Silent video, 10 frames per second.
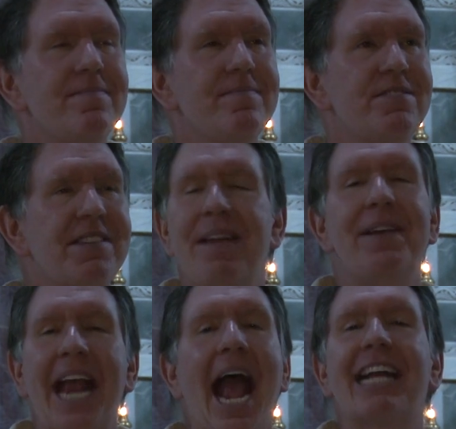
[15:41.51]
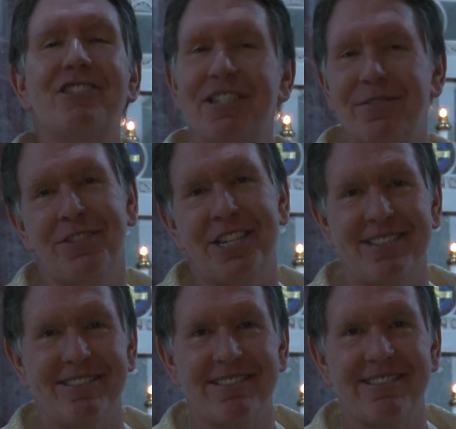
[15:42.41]
saving action of
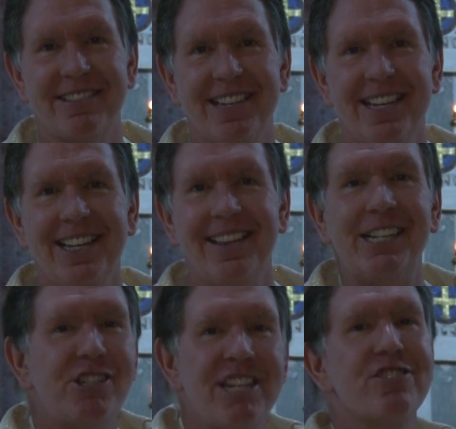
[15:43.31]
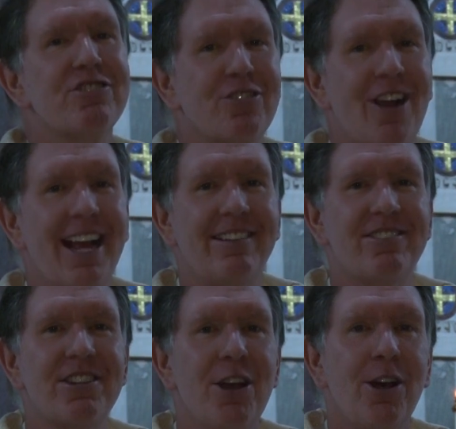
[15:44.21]
Jesus. That Jesus
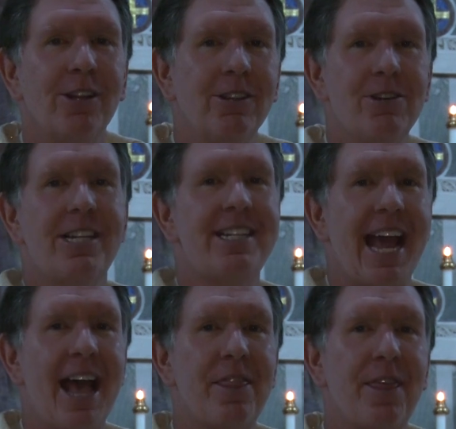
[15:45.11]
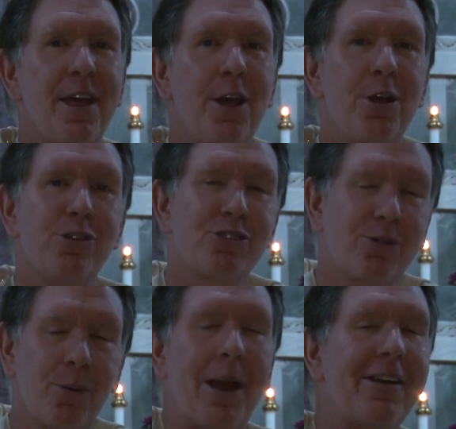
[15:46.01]
Christ looked death
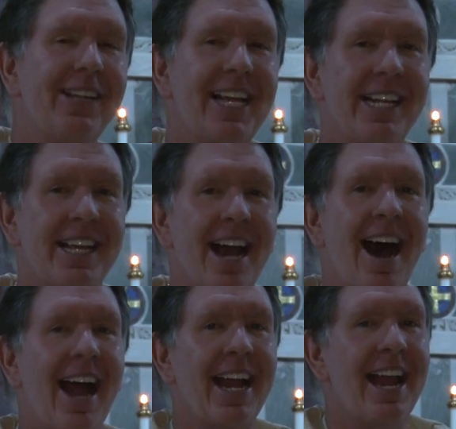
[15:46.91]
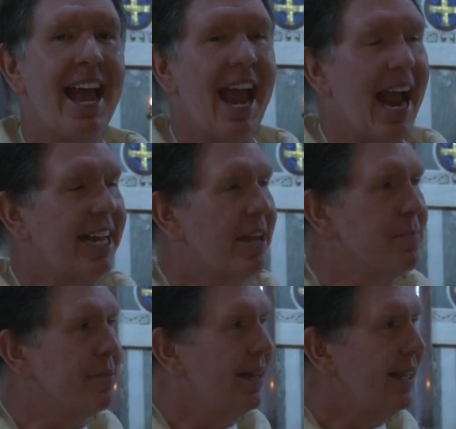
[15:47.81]
squarely in the eye and
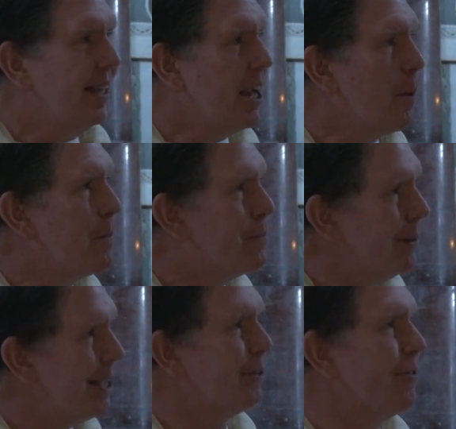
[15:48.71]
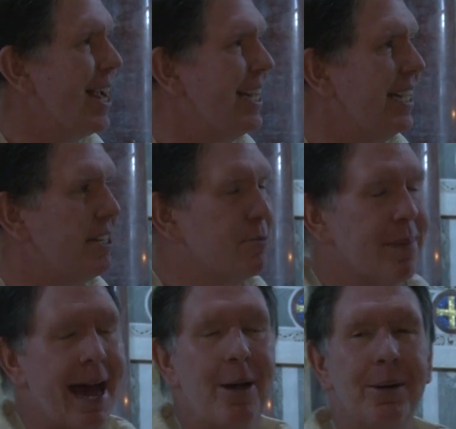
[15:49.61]
completely obliterated its
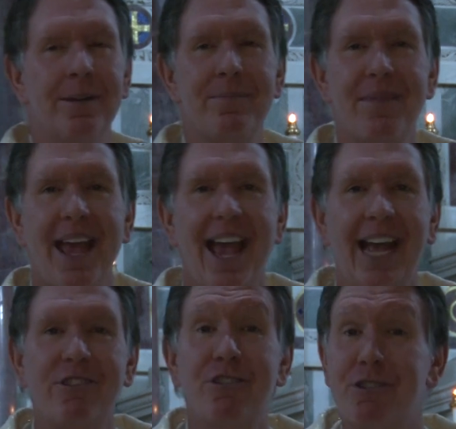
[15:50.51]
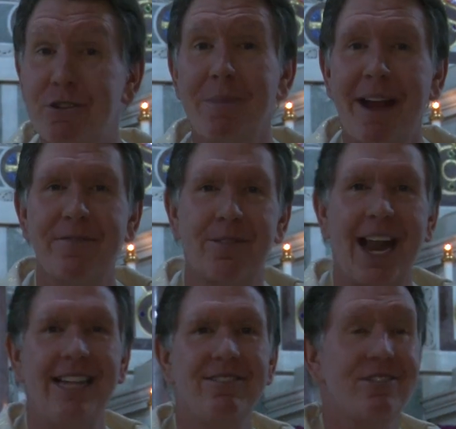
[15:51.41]
power. And so to my
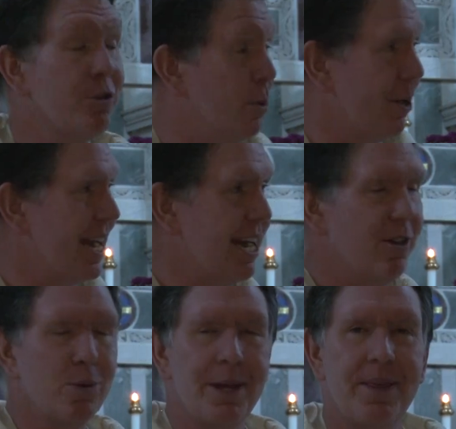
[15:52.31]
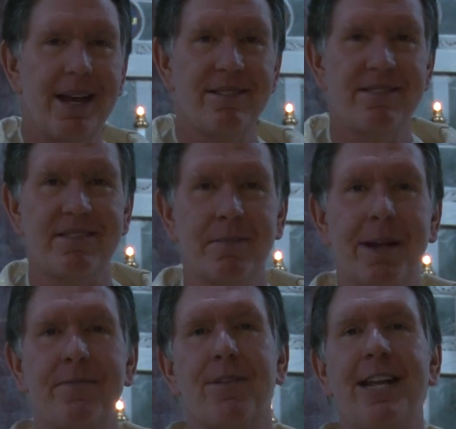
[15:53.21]
friends who are here with us and
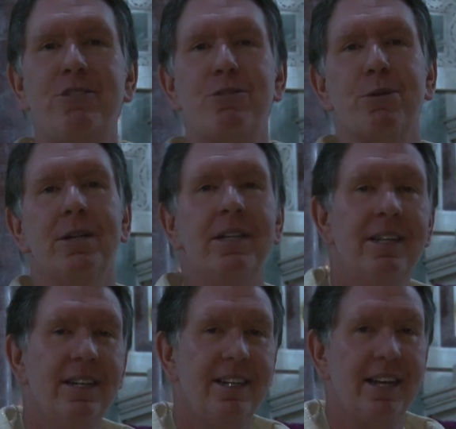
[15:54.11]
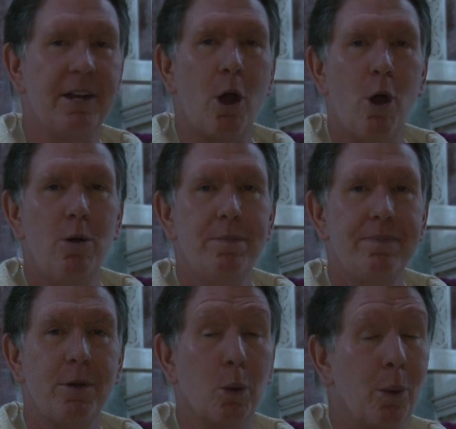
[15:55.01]
my friends who are at
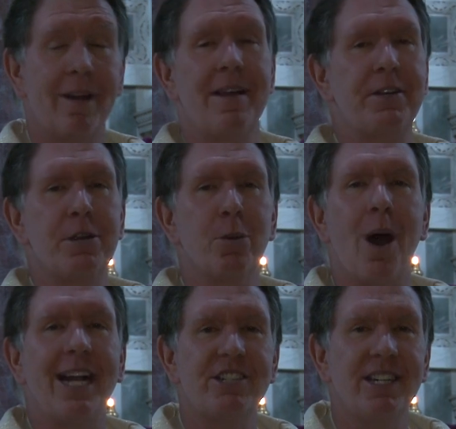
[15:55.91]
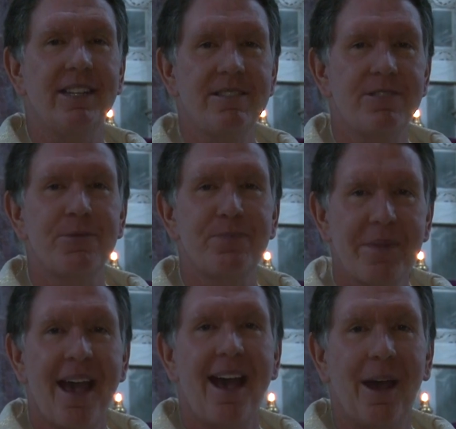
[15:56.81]
home or wherever you're watching this,
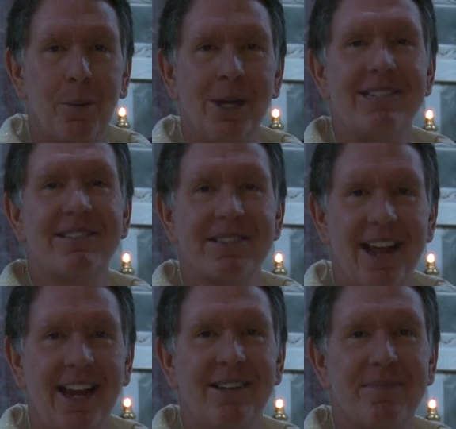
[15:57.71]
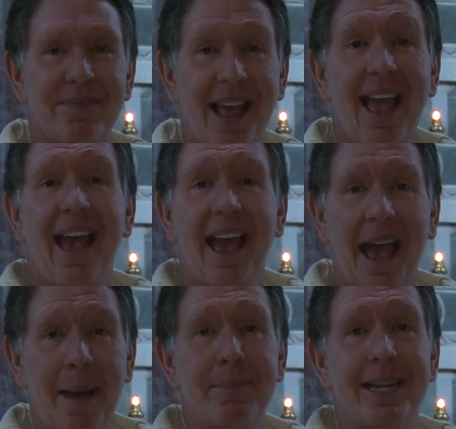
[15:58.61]
I want to say,
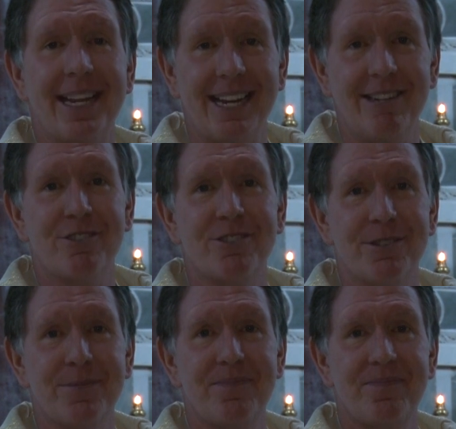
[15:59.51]
Happy Easter.